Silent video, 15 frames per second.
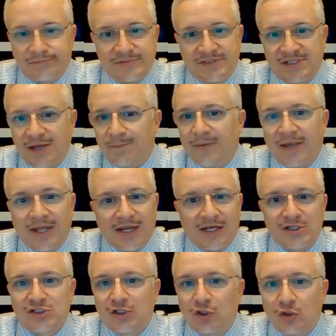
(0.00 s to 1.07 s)
dipping it in a
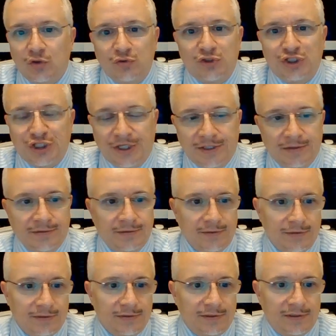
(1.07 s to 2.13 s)
solution,
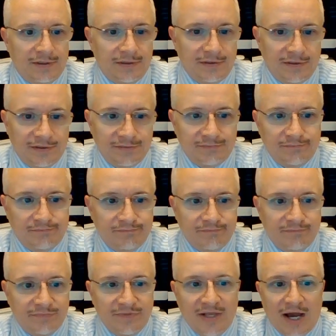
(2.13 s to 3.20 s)

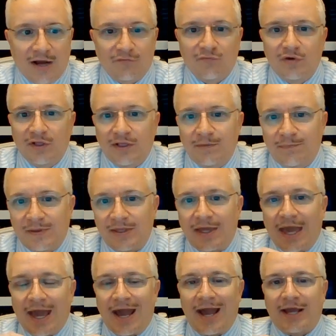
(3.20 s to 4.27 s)
not really being
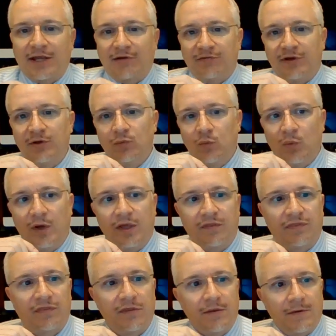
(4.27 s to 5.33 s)
accurate
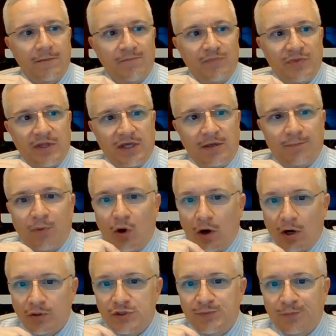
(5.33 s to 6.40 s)
with the
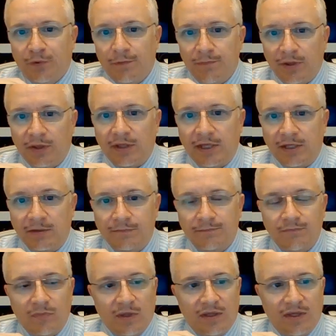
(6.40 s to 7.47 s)
parts per million
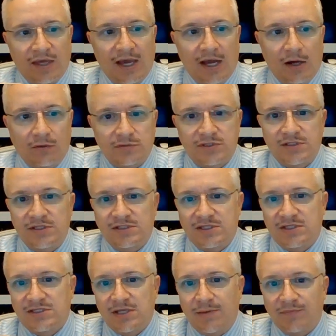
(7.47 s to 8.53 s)
count. This
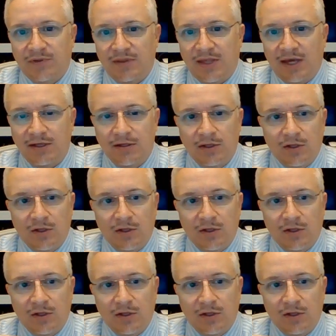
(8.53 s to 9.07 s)
is something that